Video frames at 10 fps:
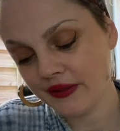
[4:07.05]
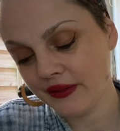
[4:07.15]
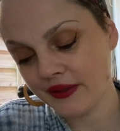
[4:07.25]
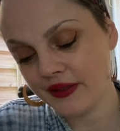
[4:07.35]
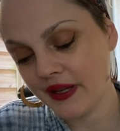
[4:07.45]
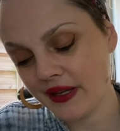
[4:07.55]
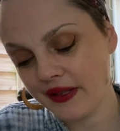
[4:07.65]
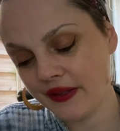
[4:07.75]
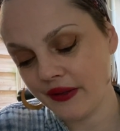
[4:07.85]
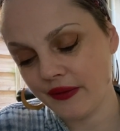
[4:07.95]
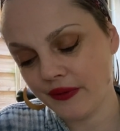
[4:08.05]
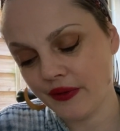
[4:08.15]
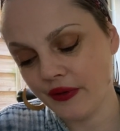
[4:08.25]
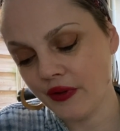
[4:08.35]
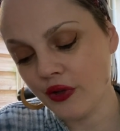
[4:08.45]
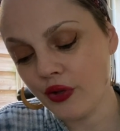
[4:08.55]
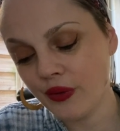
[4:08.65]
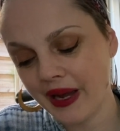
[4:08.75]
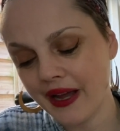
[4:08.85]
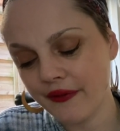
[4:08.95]
It's like you, you, you
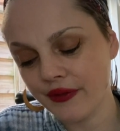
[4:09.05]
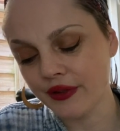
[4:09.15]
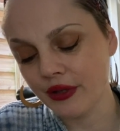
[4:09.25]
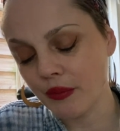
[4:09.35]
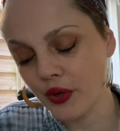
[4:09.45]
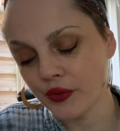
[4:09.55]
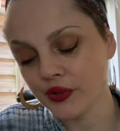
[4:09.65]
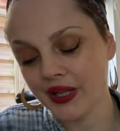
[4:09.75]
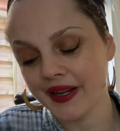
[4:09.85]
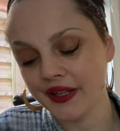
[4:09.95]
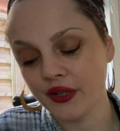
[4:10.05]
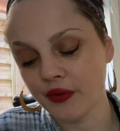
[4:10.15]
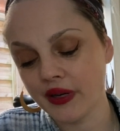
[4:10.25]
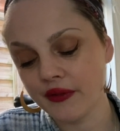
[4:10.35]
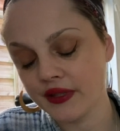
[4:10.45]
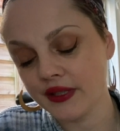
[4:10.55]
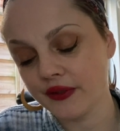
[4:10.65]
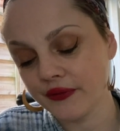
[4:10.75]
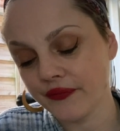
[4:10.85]
have the moral higher ground here.